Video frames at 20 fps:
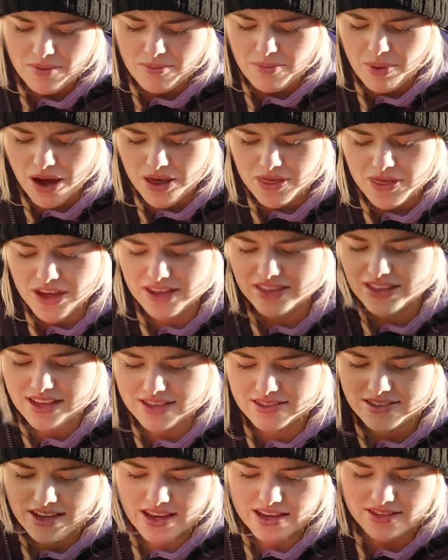But I think
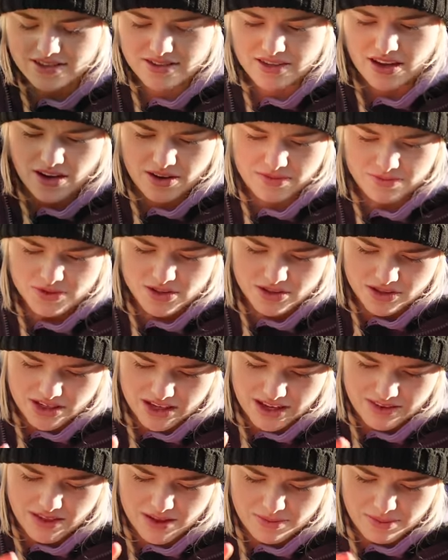that's it. So I'm just
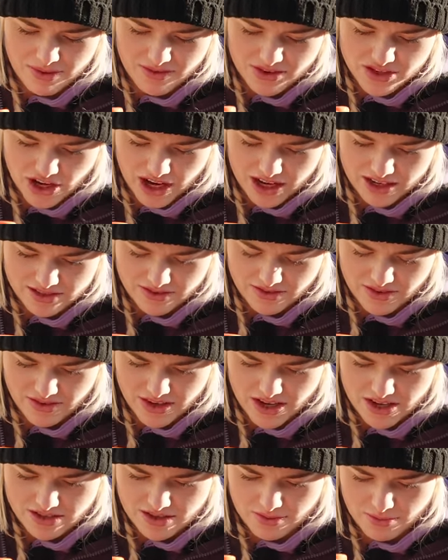going to give that a bit of a shake because I've never
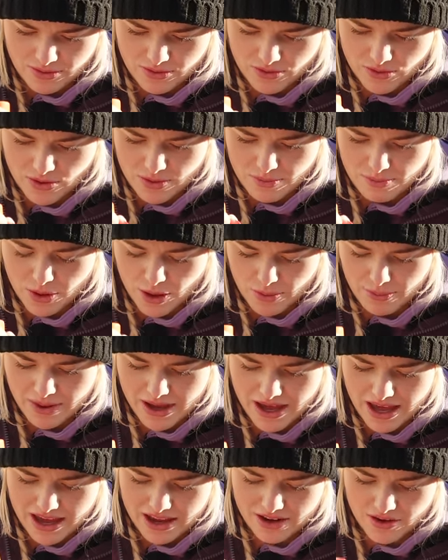used it before and pop
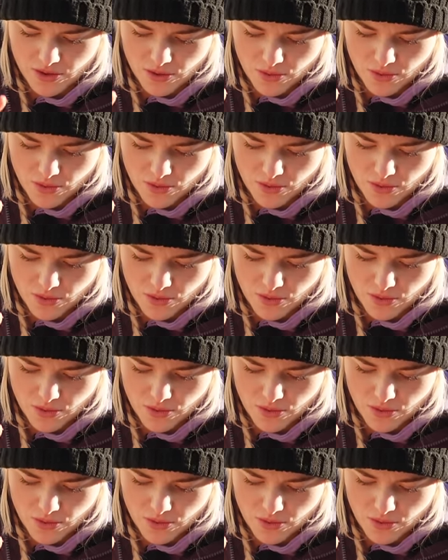it in.